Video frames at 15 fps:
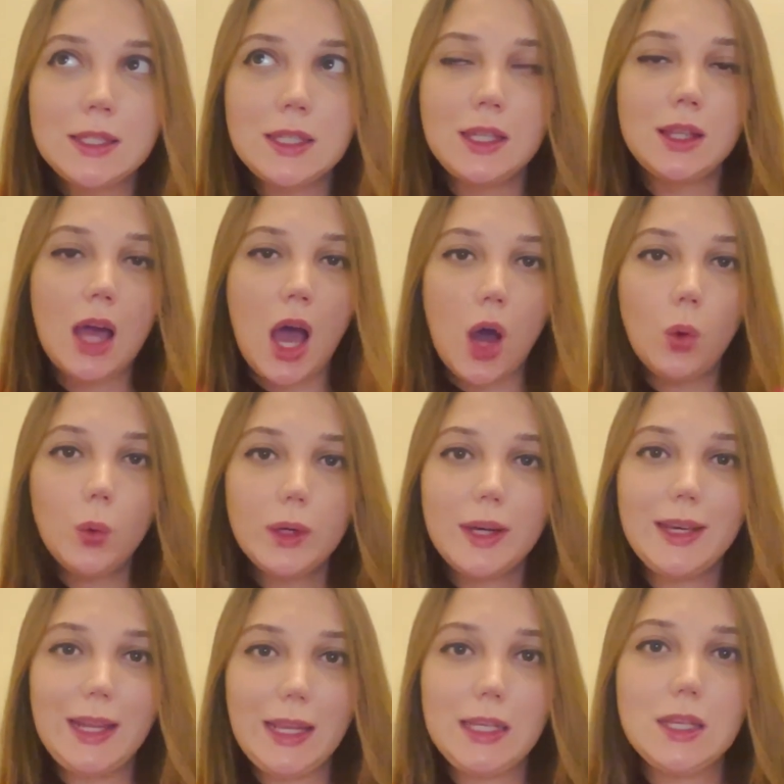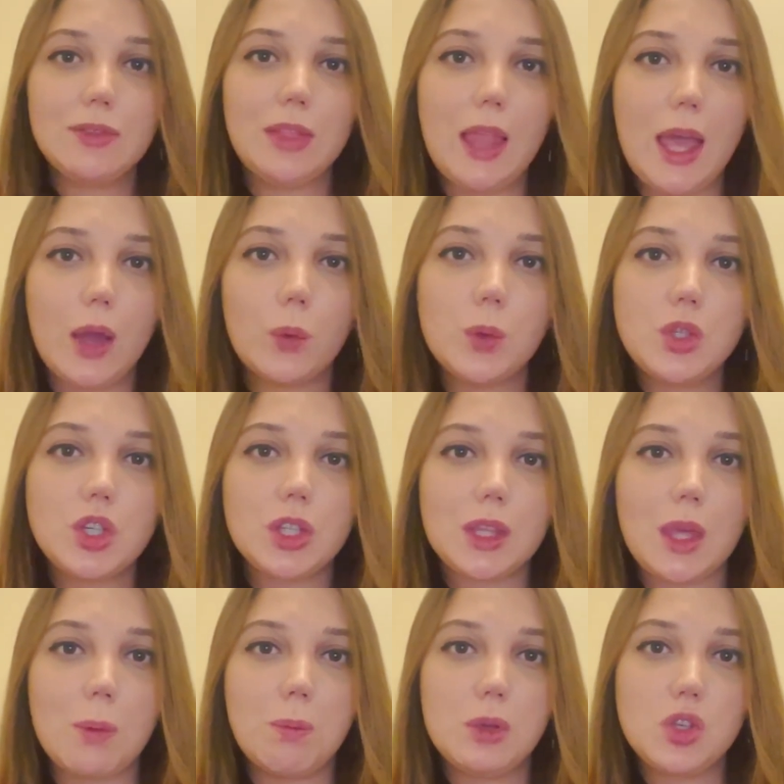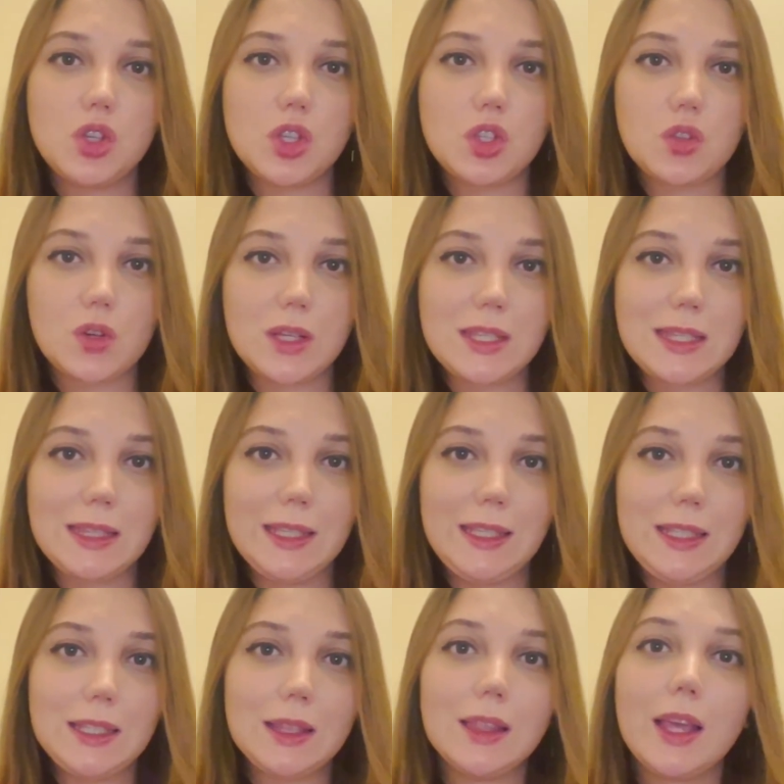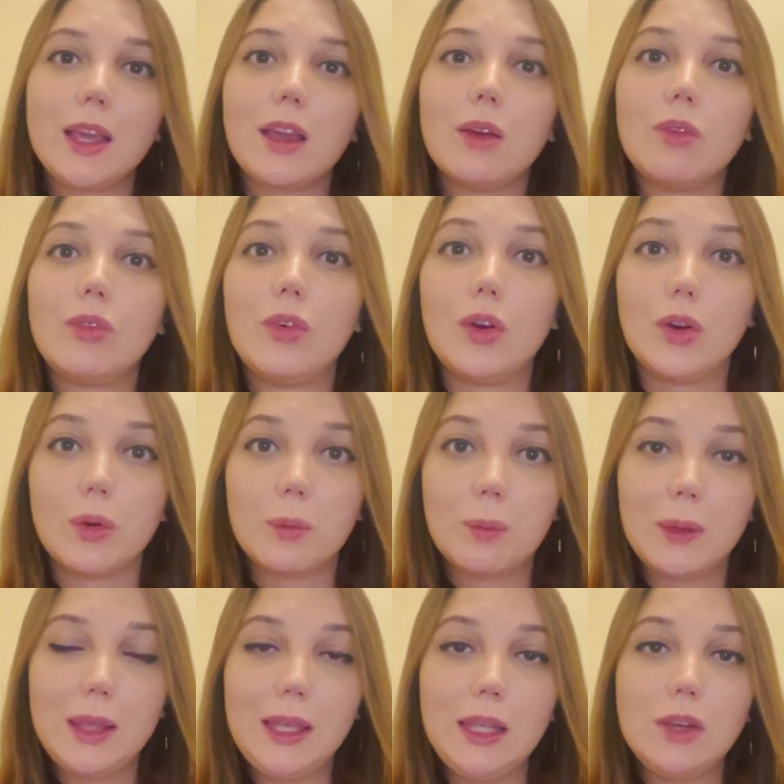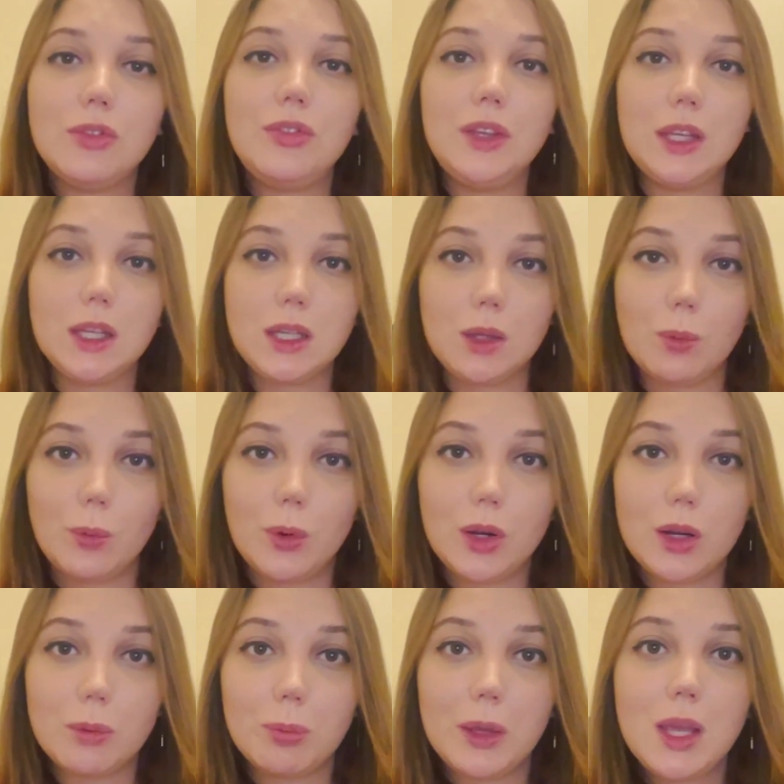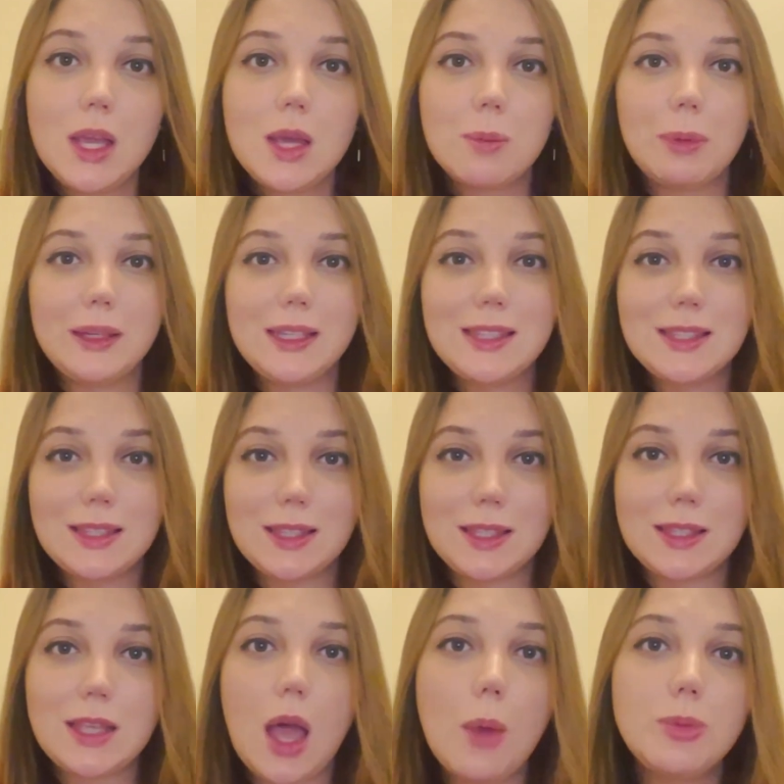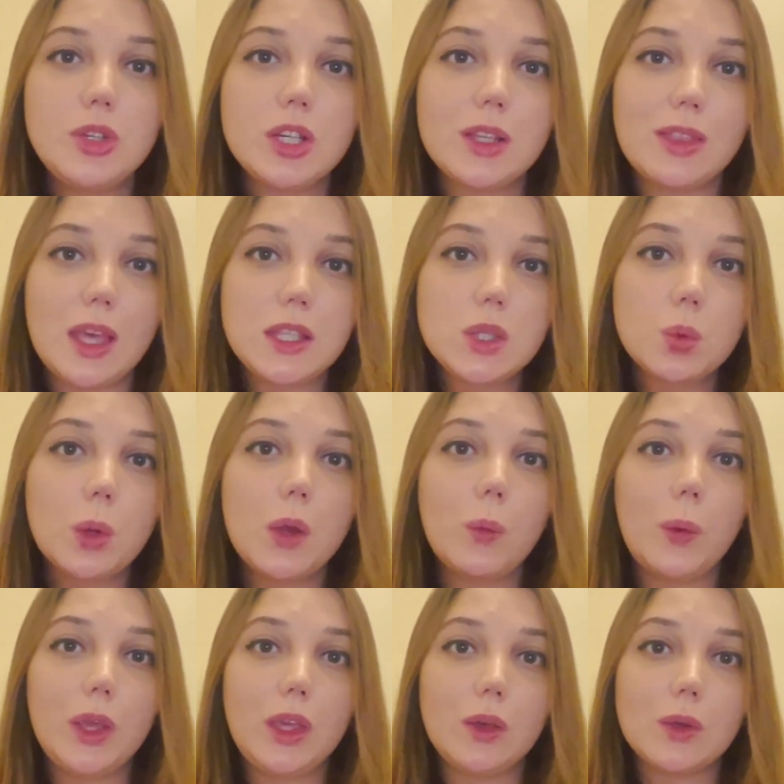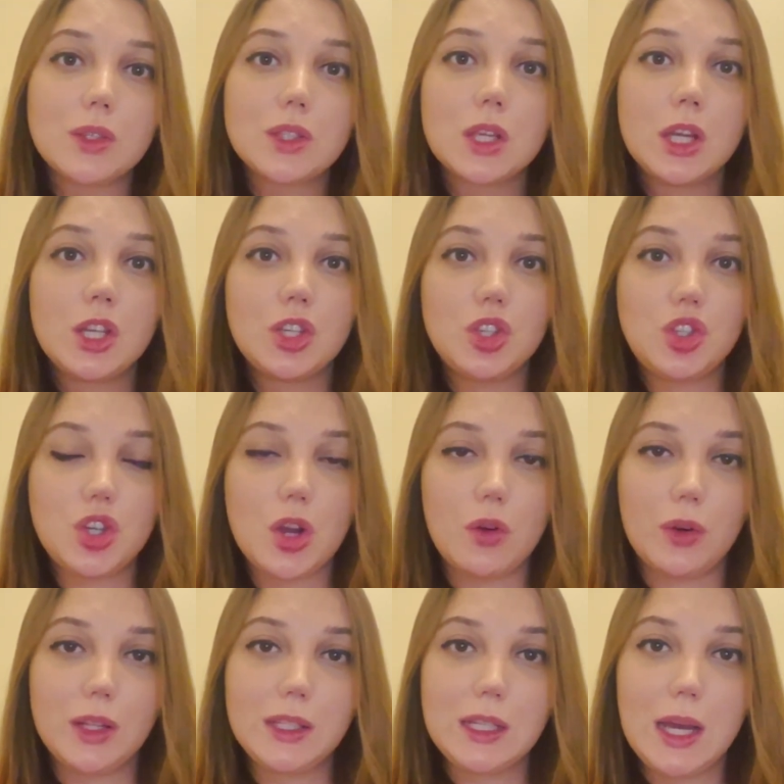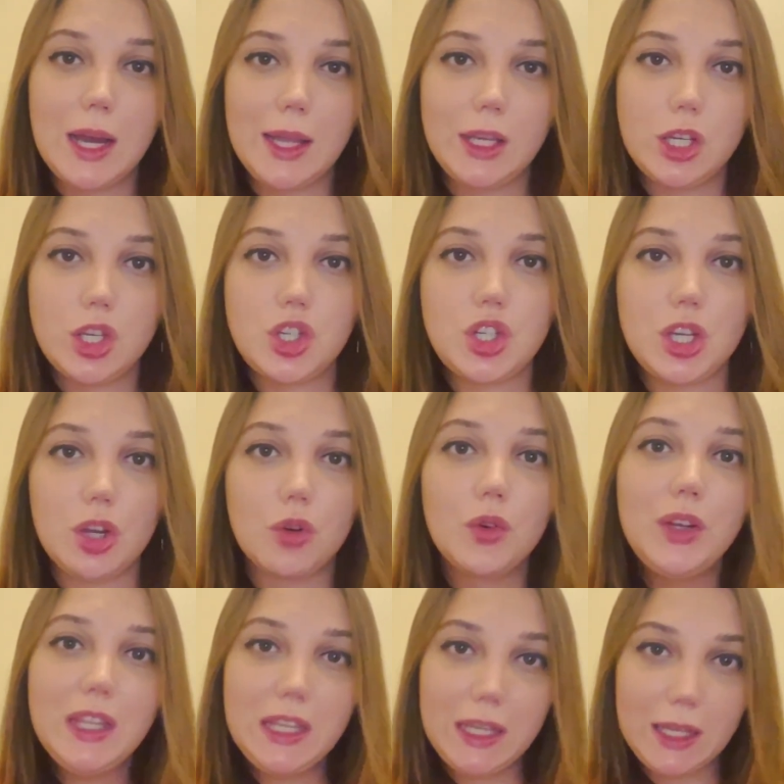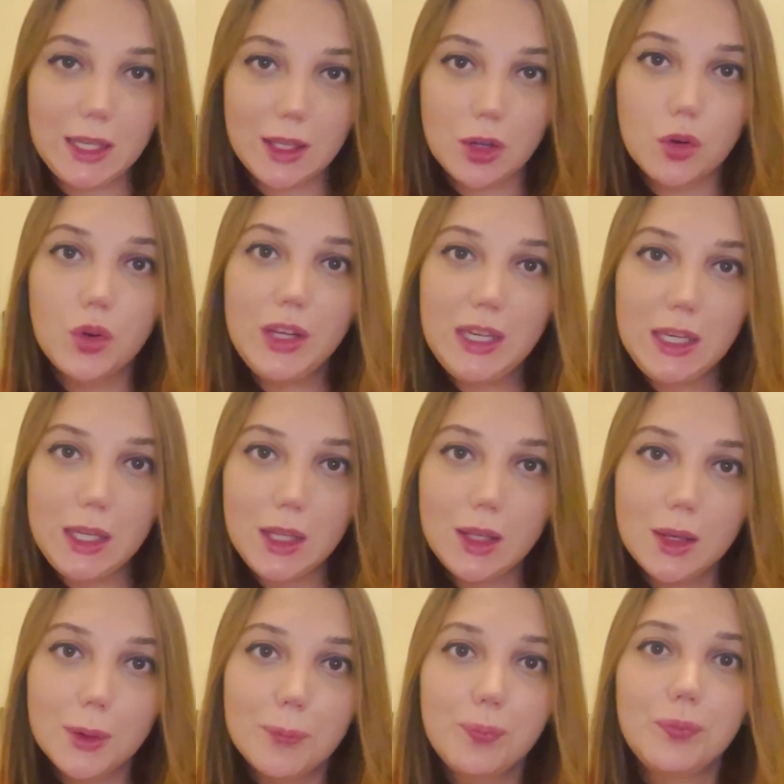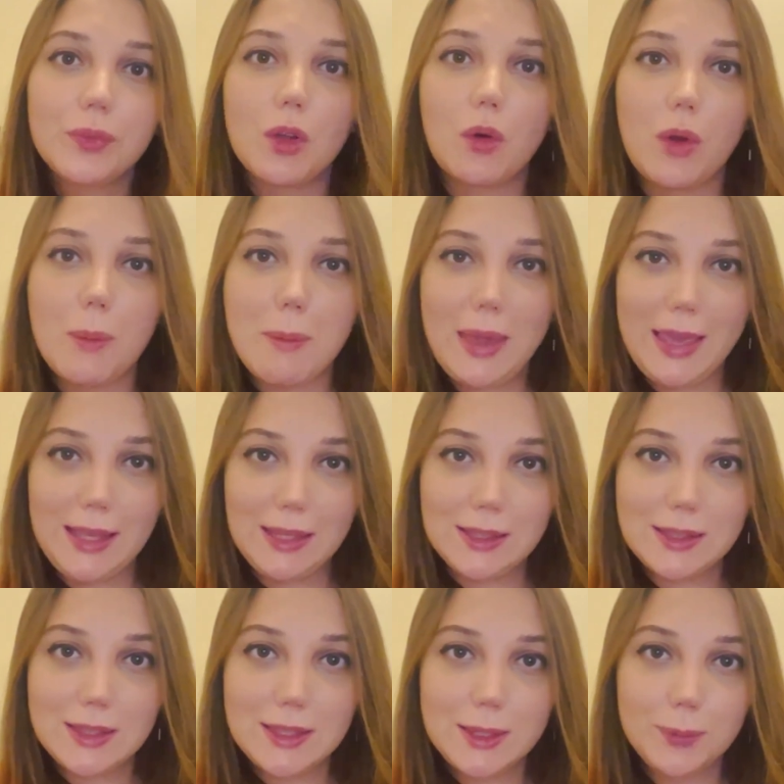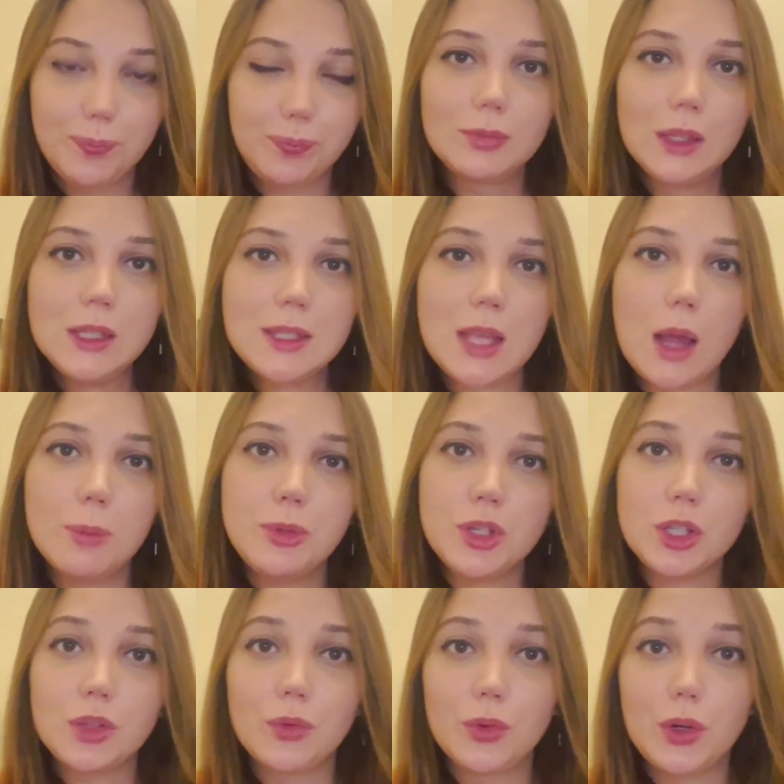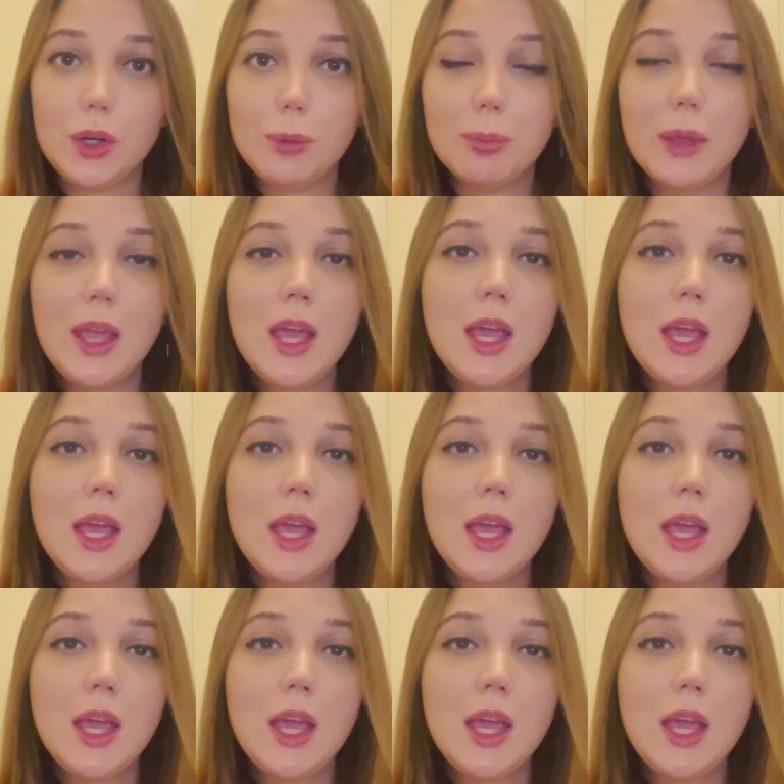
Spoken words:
in our native language it can be just translated like a verb, infinitive verb. But it's the subject, that's why we use gerund ing, reading. Reading remains, subject verb.